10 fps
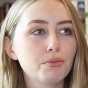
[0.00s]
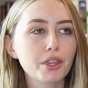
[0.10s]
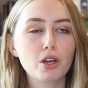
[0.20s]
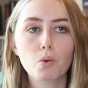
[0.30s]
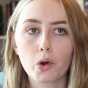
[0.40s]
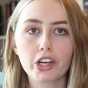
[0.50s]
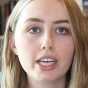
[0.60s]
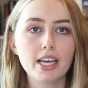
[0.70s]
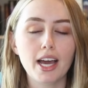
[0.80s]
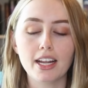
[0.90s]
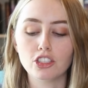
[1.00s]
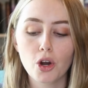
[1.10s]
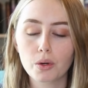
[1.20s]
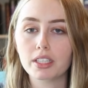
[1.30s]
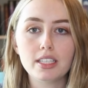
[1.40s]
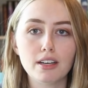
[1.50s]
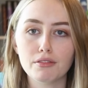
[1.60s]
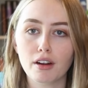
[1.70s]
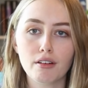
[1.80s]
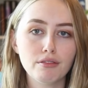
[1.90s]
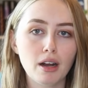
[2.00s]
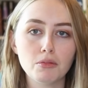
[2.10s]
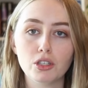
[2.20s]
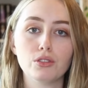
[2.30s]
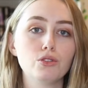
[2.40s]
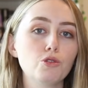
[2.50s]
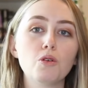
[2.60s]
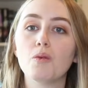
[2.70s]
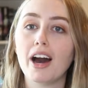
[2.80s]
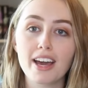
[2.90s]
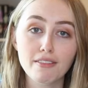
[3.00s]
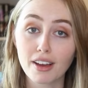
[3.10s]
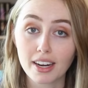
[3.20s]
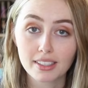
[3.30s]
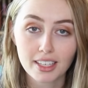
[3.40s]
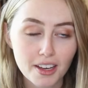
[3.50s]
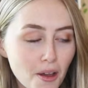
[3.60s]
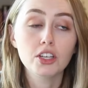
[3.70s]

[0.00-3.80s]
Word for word: really quirky and totally different from your usual YA fantasy.